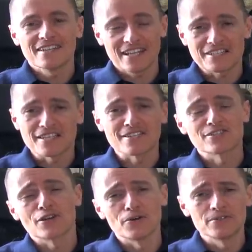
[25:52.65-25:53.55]
that
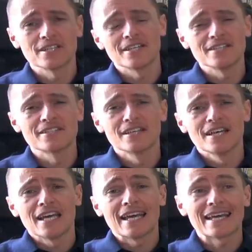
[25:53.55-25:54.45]
Tissot did
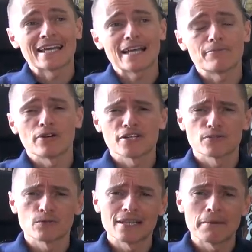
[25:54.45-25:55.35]
in
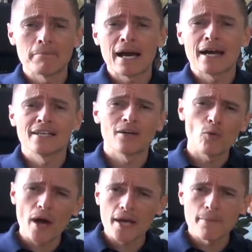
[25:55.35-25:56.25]
collaboration with La Mania
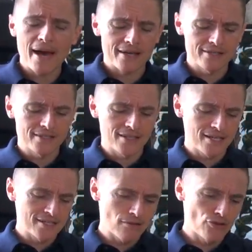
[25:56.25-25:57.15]
way back in the
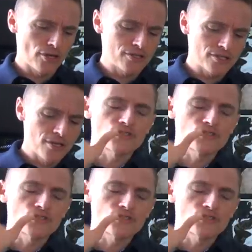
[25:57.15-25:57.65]
1930s.